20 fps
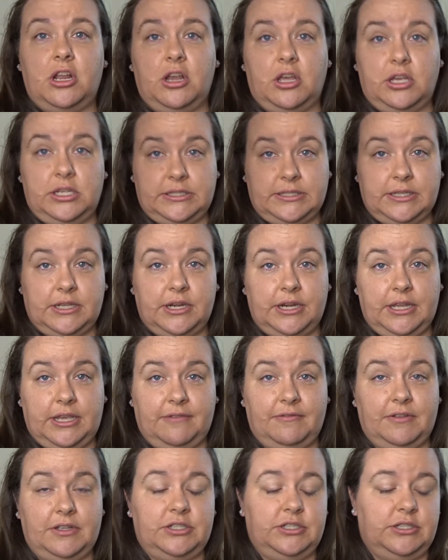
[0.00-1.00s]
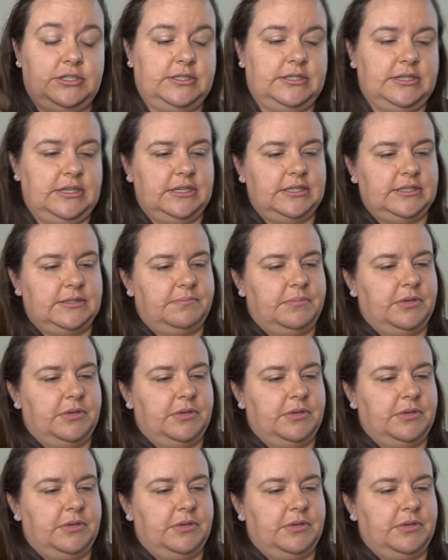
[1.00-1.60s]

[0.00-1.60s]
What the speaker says: lights are going to give it justice,